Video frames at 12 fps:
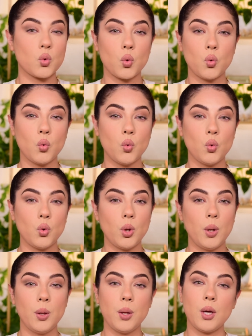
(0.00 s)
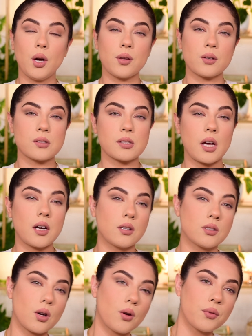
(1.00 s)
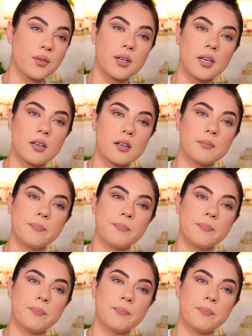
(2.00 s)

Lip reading: to the other side. I don't think